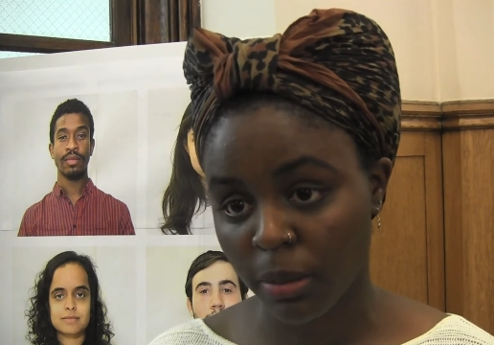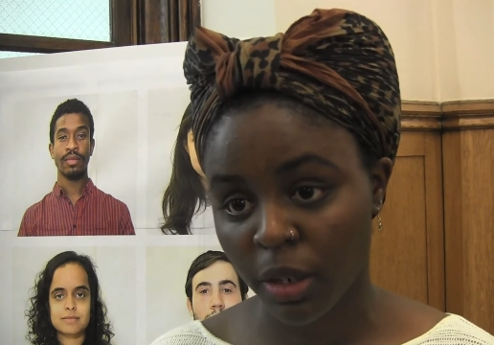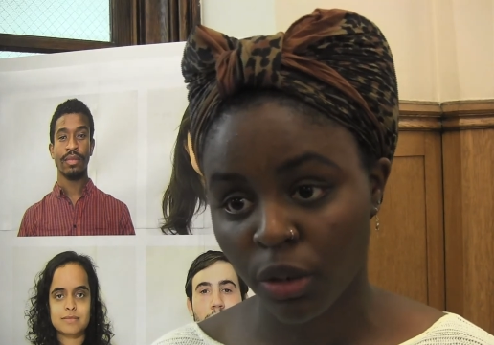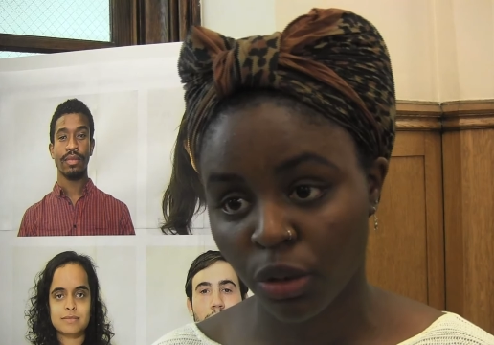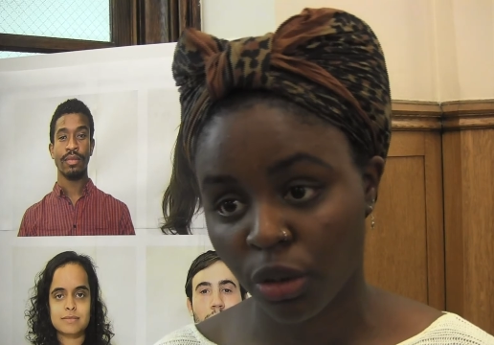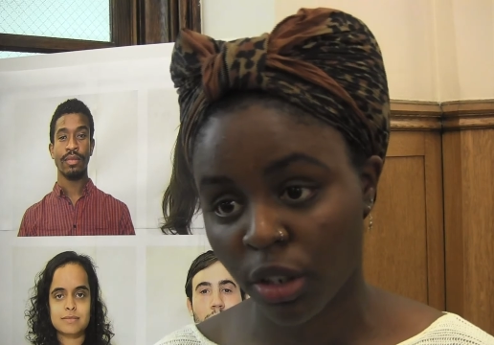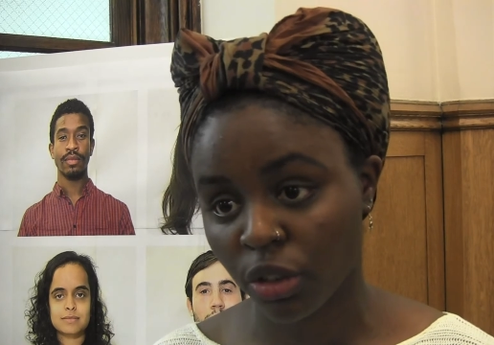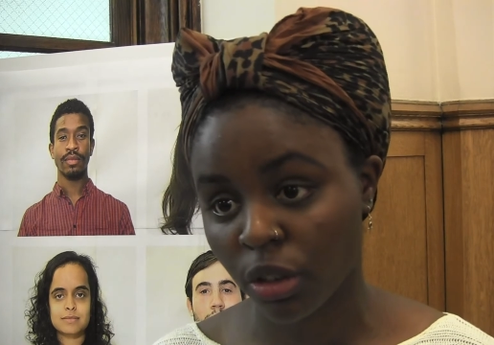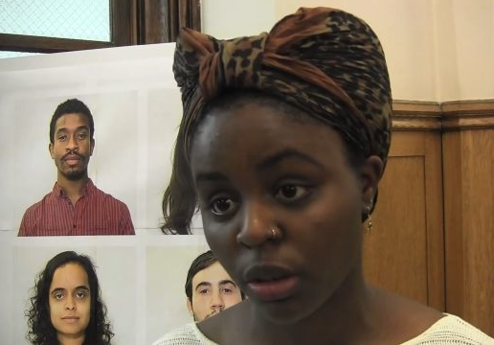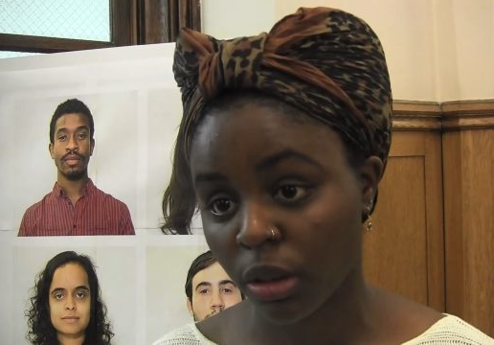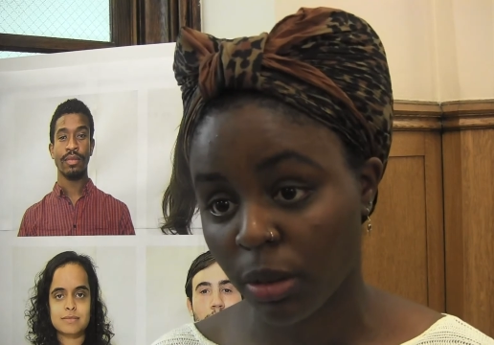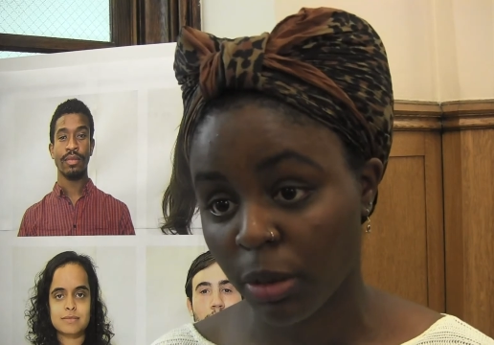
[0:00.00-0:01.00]

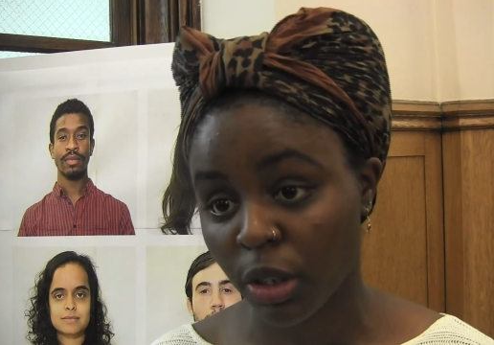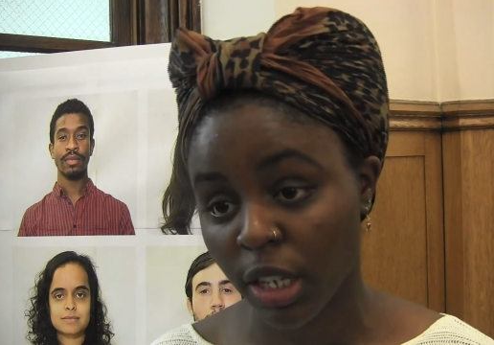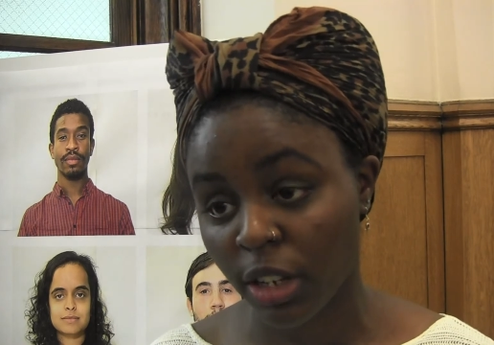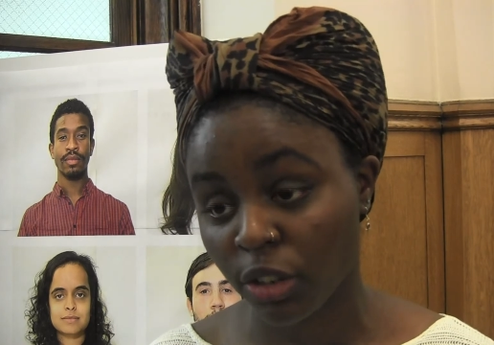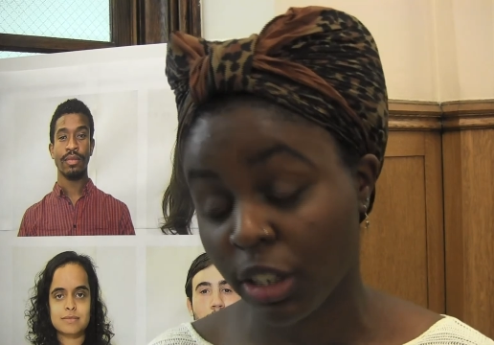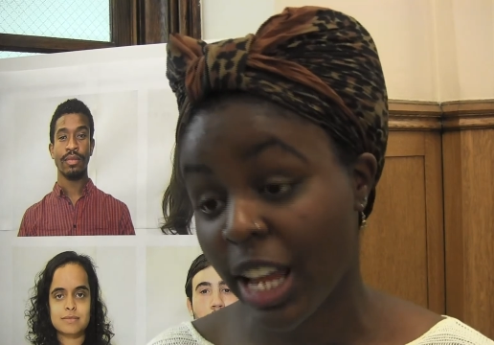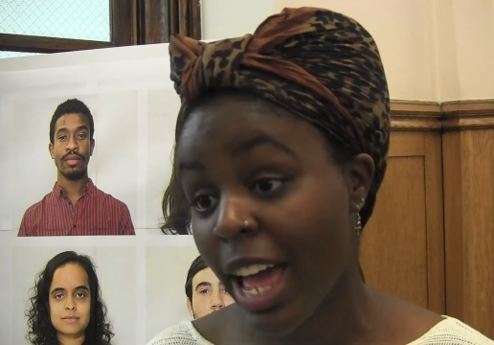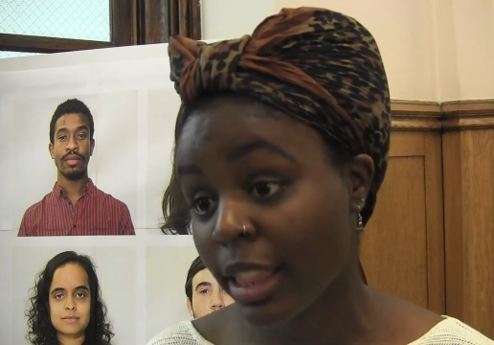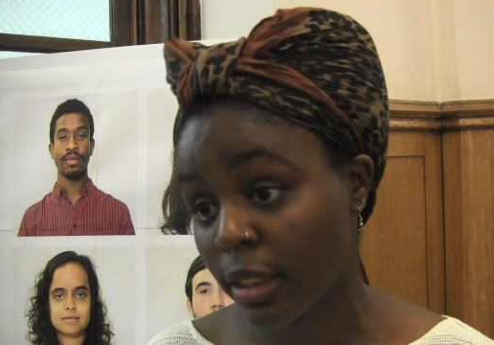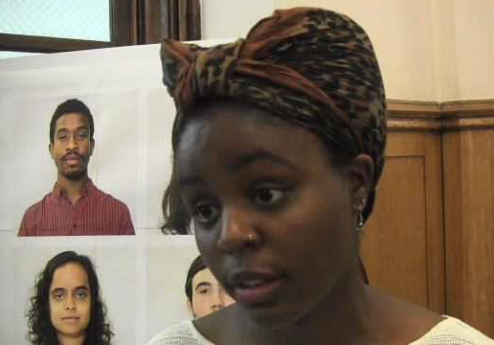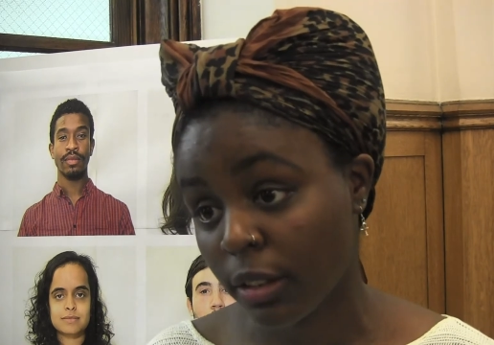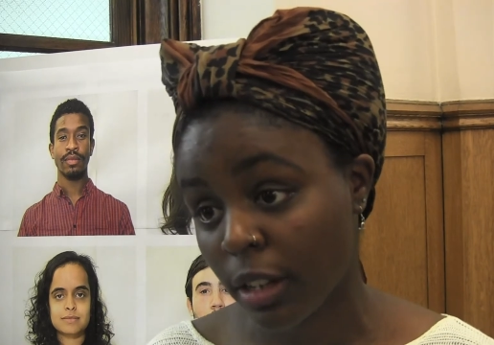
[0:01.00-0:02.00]
Speaker 1: administration communication
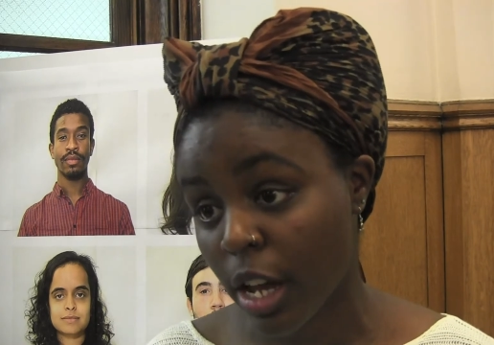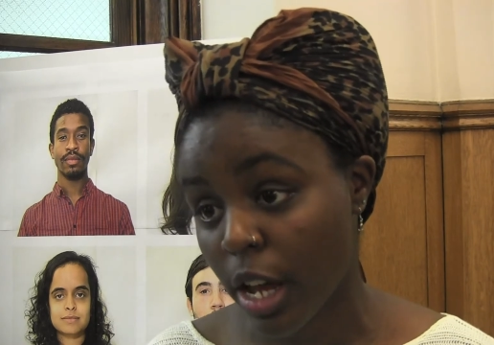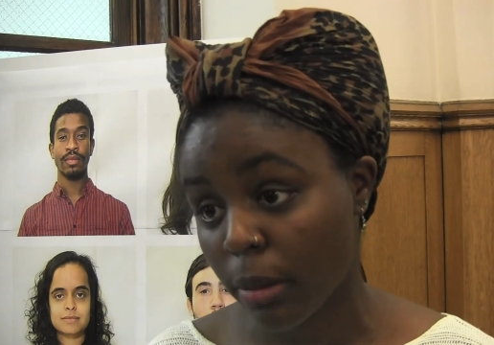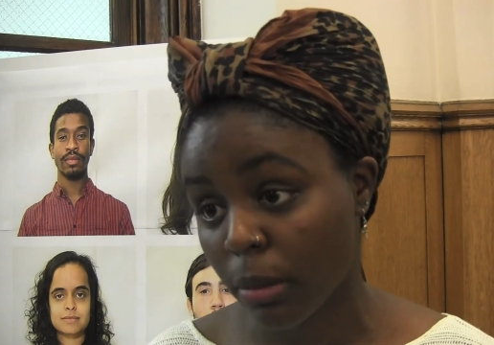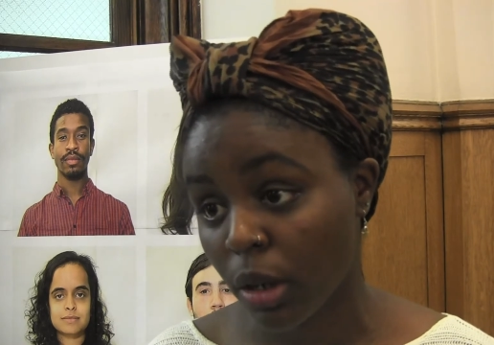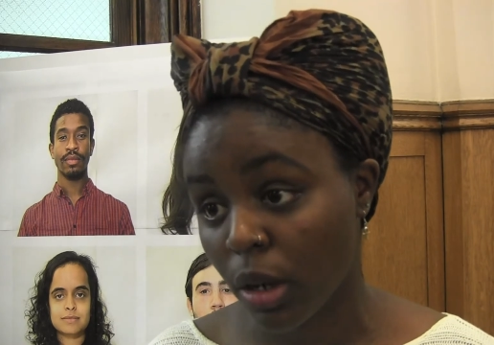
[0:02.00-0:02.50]
at this time.